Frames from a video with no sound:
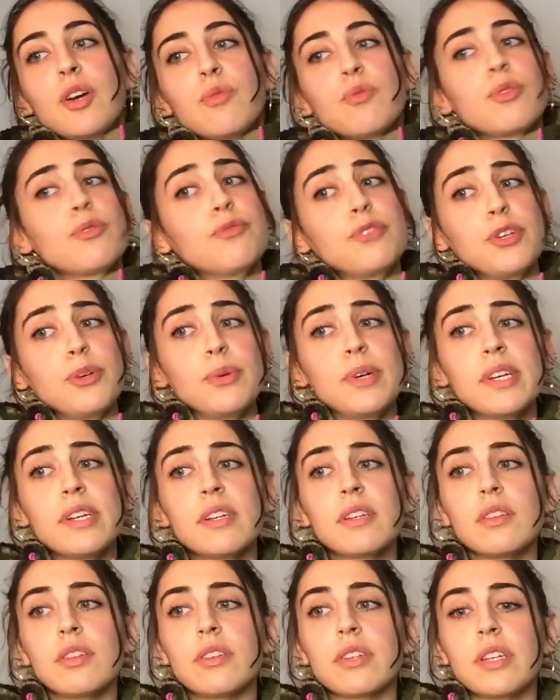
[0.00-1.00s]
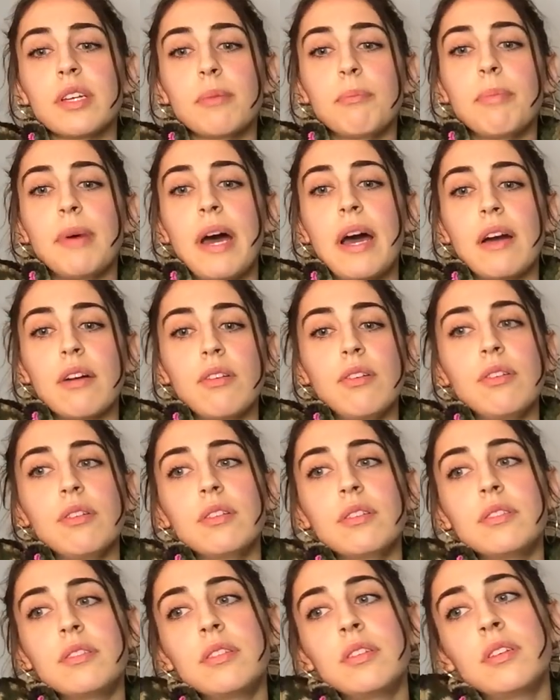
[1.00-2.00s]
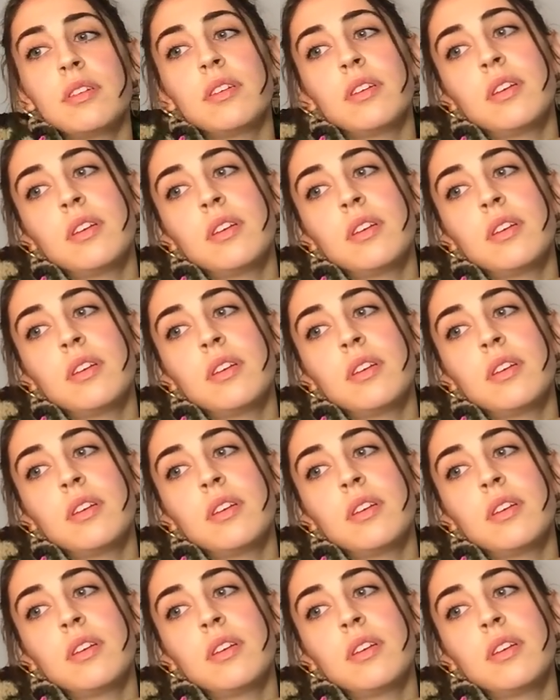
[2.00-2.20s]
reviewing, looking back on.